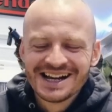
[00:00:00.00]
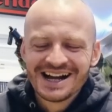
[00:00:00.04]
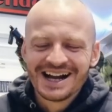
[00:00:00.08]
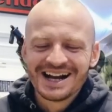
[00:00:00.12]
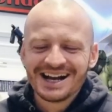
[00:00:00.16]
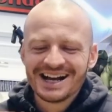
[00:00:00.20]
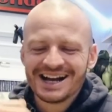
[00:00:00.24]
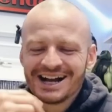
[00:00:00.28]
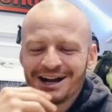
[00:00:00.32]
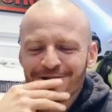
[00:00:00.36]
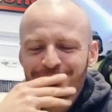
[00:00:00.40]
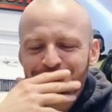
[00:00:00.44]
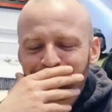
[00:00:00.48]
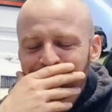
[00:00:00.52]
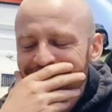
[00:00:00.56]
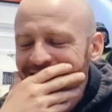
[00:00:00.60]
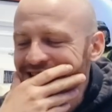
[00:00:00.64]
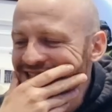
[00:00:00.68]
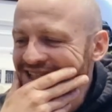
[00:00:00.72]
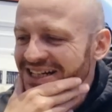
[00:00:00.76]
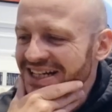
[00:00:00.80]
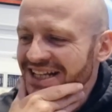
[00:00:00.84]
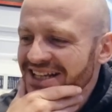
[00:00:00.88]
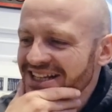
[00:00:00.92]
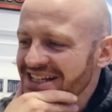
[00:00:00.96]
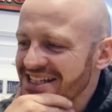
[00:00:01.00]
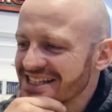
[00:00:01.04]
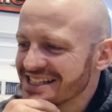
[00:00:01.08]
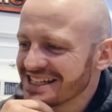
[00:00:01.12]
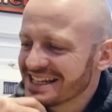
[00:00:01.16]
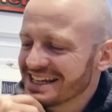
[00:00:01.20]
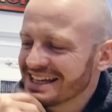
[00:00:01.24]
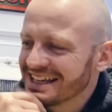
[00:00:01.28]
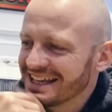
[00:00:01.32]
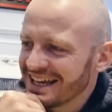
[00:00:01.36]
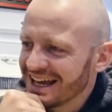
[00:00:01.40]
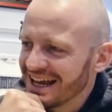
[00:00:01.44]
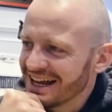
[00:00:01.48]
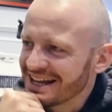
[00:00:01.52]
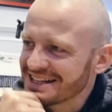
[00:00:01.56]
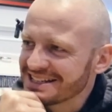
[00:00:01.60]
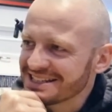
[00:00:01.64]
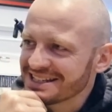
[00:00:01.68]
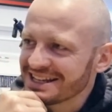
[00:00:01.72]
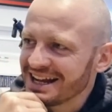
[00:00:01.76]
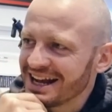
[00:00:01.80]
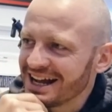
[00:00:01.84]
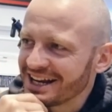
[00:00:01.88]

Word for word: Uh, I was recently in a CEX